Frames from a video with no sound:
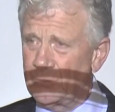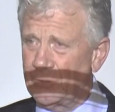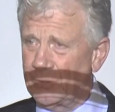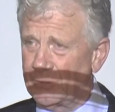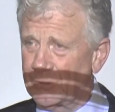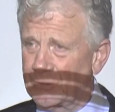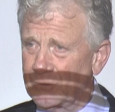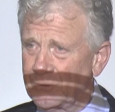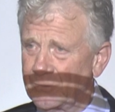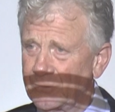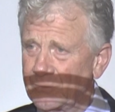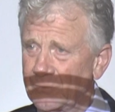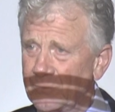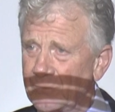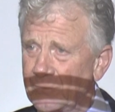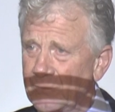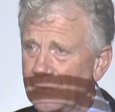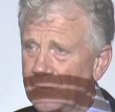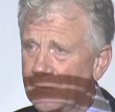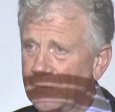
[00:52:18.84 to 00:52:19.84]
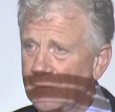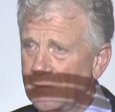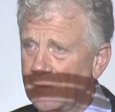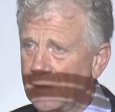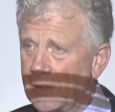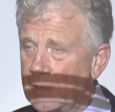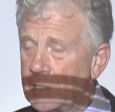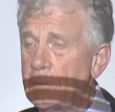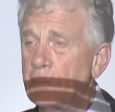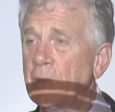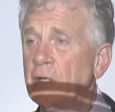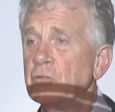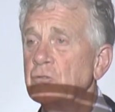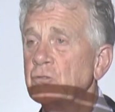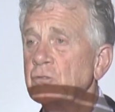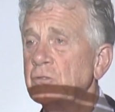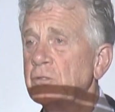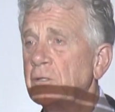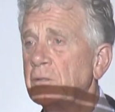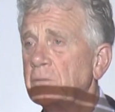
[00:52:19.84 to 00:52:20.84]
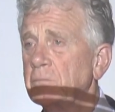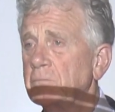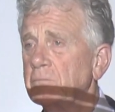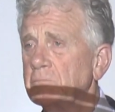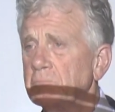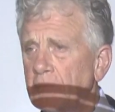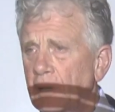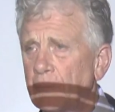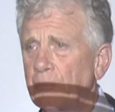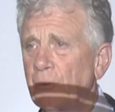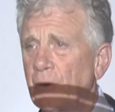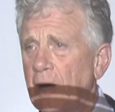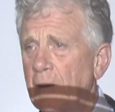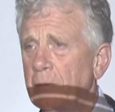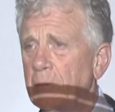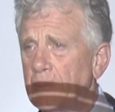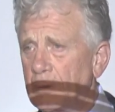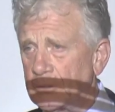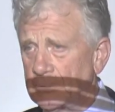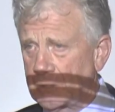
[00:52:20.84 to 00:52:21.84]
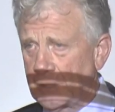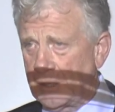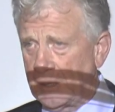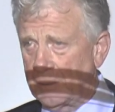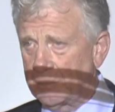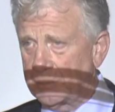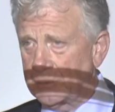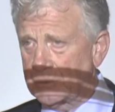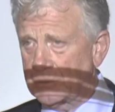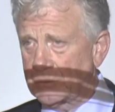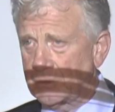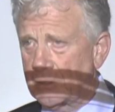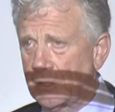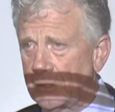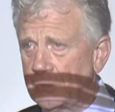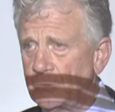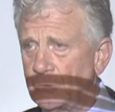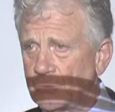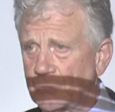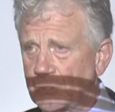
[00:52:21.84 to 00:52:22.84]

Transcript: this and he mentioned a, a problem on campus that I knew